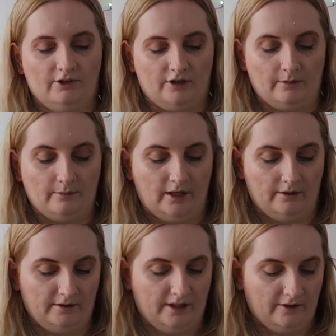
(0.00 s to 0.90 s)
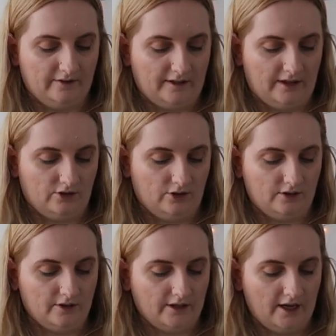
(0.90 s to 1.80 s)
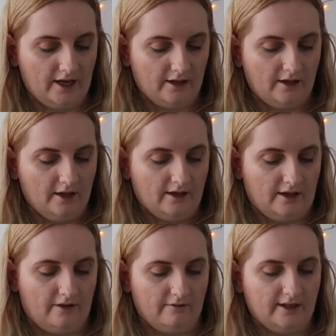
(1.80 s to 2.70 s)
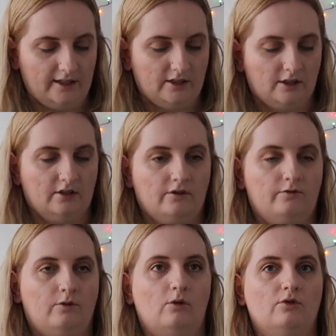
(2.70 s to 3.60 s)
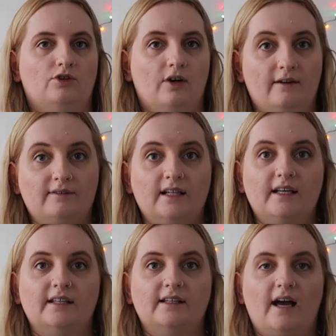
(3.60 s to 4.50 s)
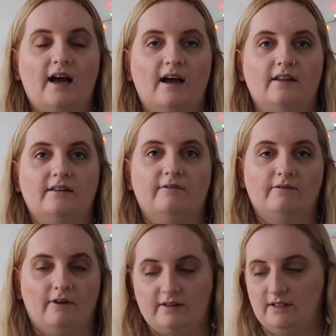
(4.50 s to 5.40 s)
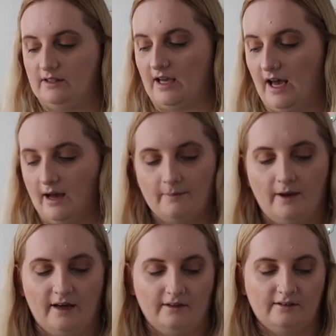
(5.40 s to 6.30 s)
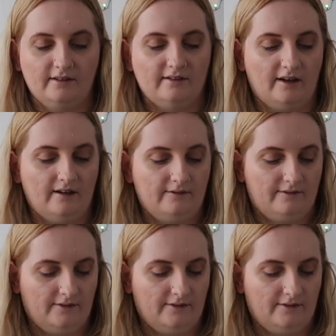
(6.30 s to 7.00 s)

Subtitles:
Jo Malone gift sets you can get. They're really good for travelling and throwing in your handbag and stuff.